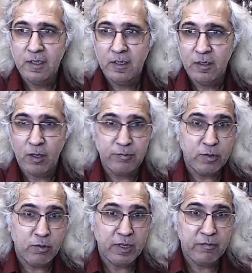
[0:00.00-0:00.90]
uh, of the
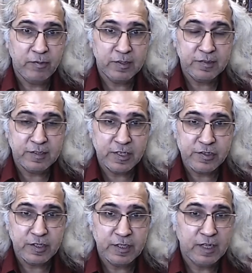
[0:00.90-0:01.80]
21st
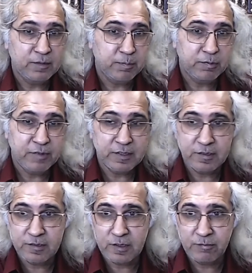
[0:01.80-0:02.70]
century as
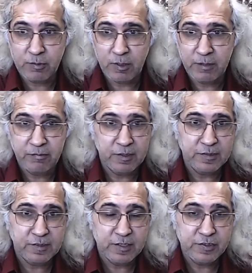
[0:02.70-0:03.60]
professors of 21st
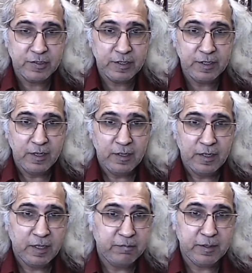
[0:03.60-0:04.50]
century
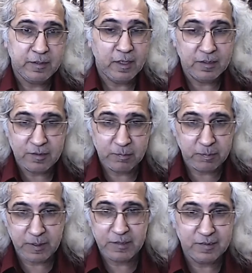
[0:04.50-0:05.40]
if it does
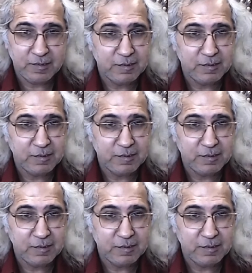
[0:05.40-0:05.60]
please